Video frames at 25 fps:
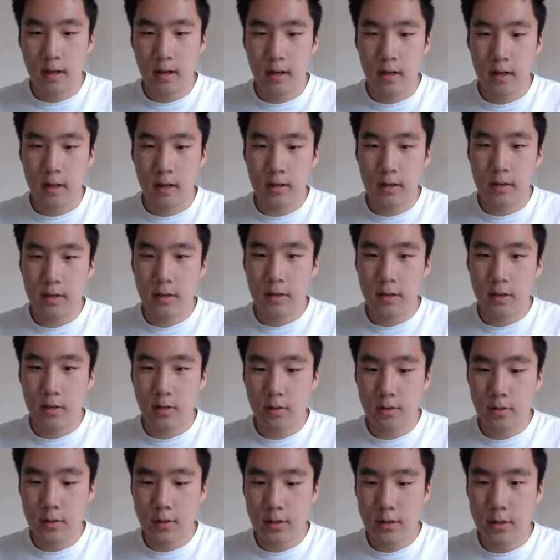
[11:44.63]
You can
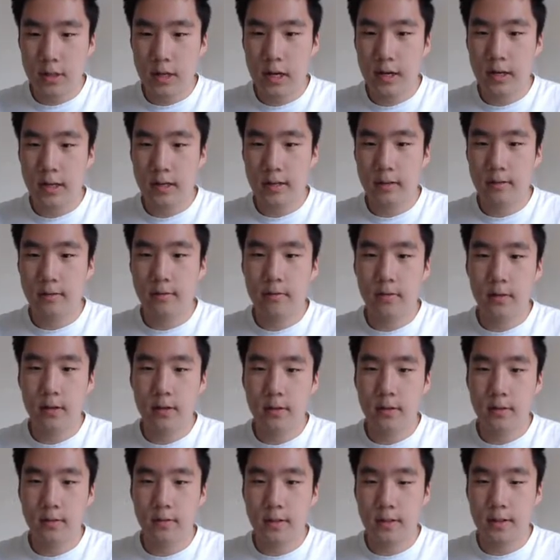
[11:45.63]
only check in
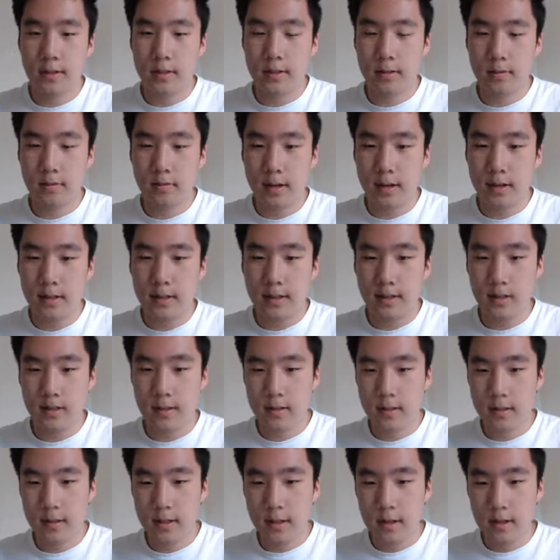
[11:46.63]
front of it, right?
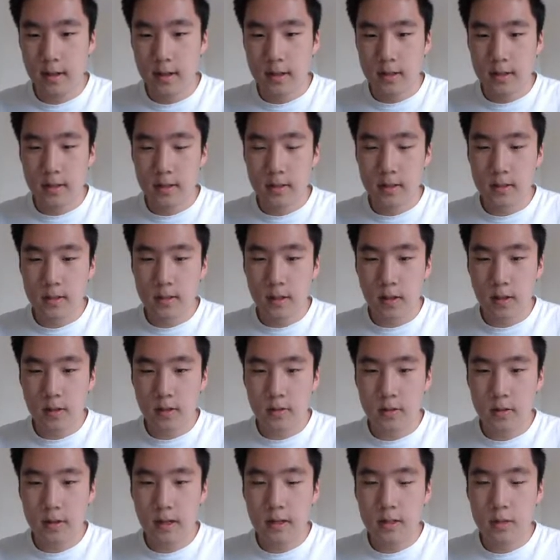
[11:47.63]
So
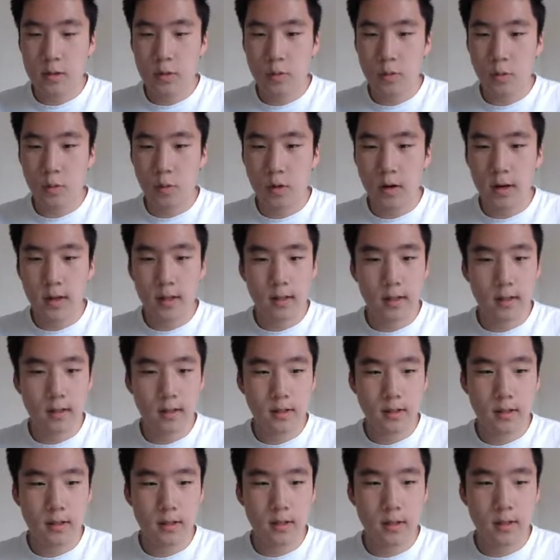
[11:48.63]
that's one
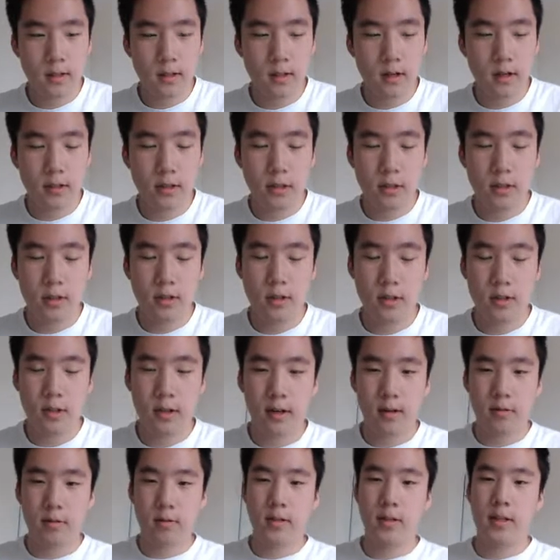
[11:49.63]
logical
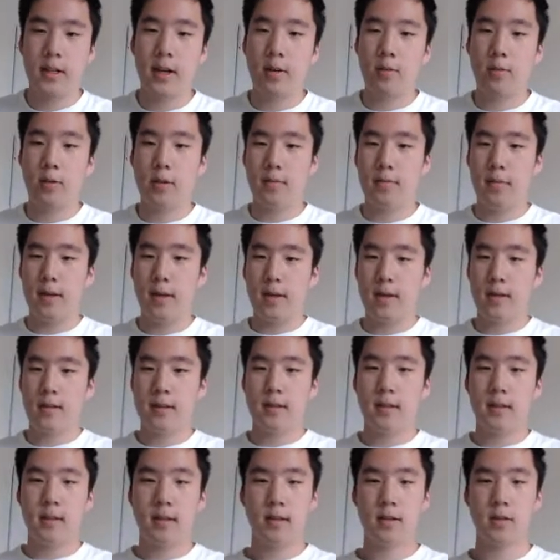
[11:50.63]
error that we made.
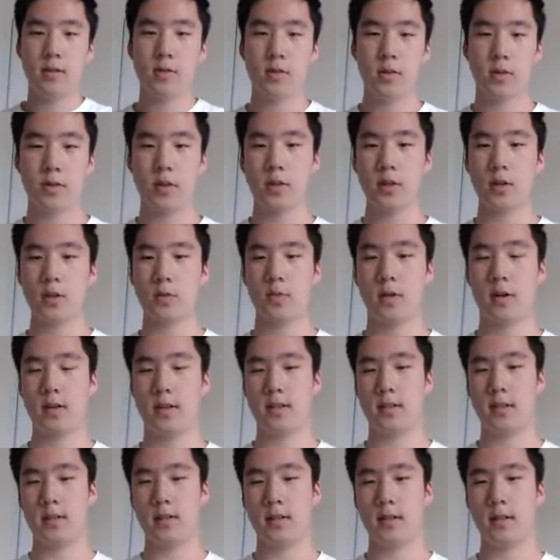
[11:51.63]
And also another one
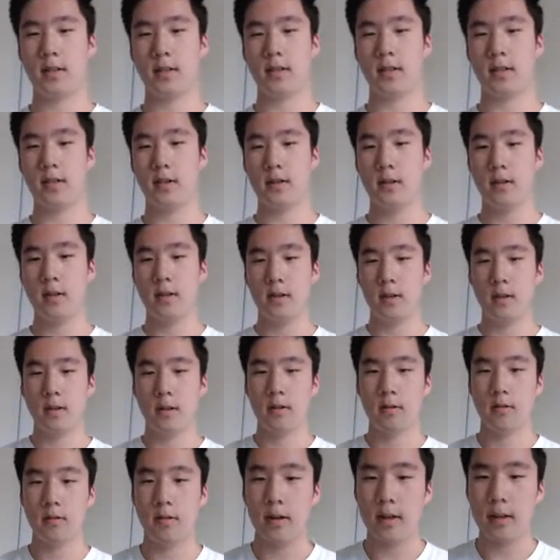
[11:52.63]
is here,
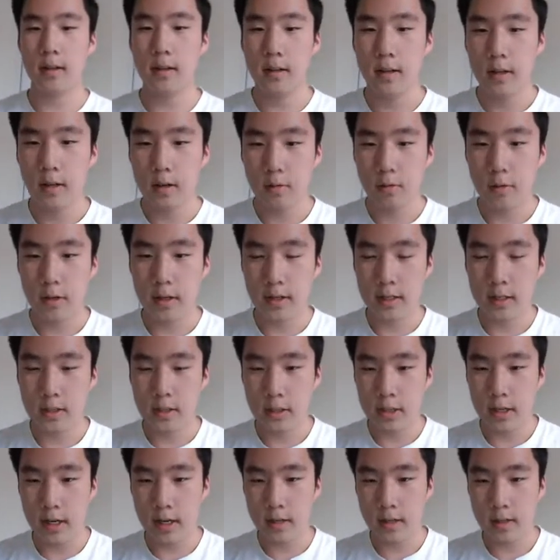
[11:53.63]
right? We can
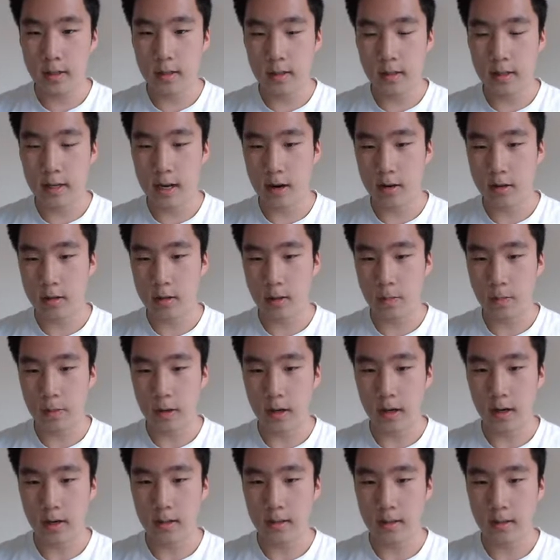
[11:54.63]
check the character
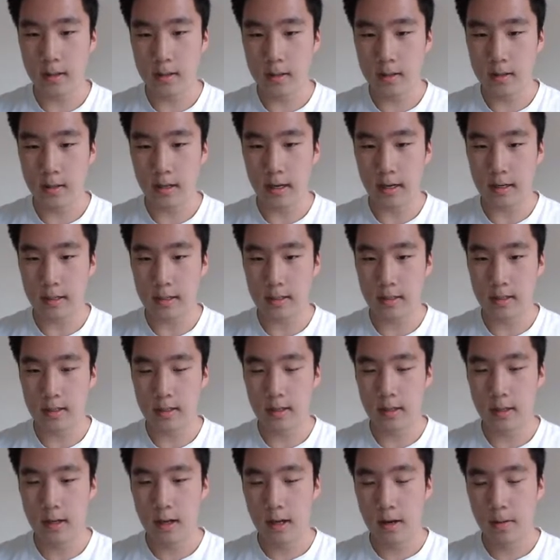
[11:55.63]
behind this X,
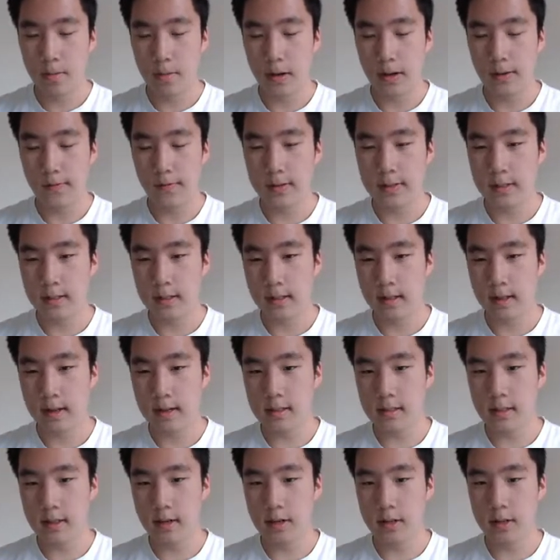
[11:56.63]
but if it's the
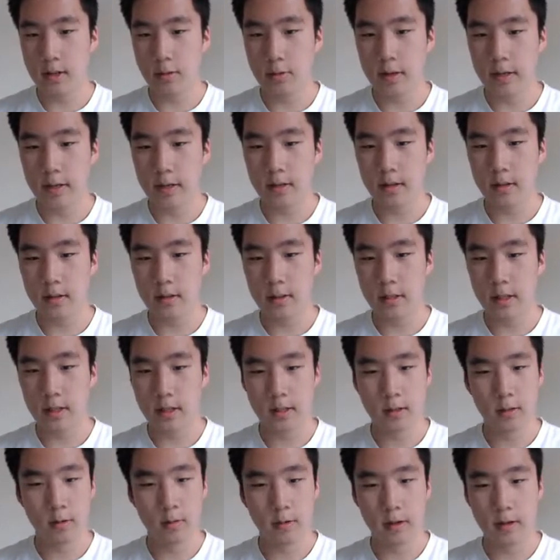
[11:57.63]
last character, we cannot
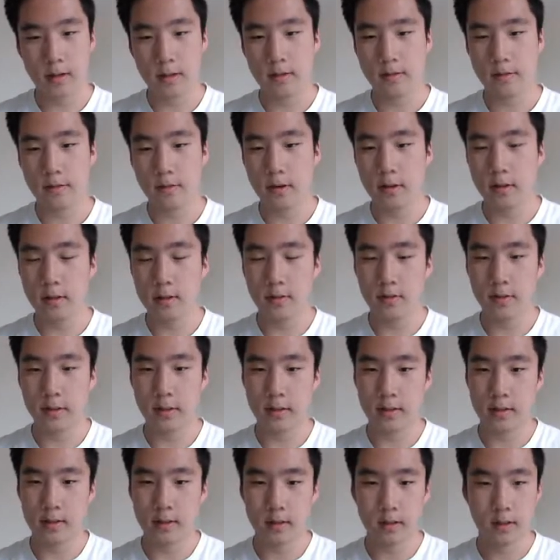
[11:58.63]
check the one in front of
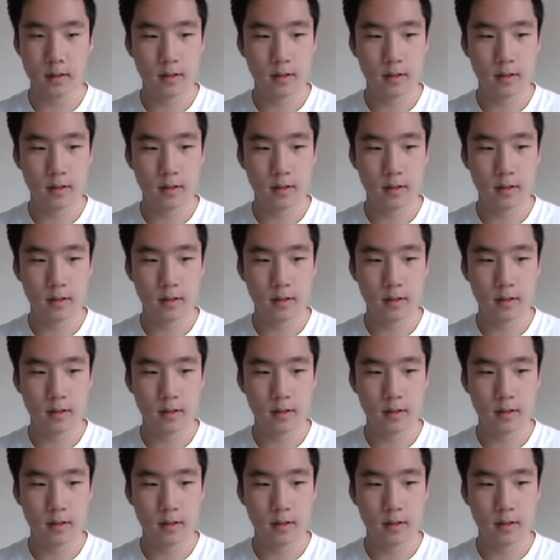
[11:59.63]
it.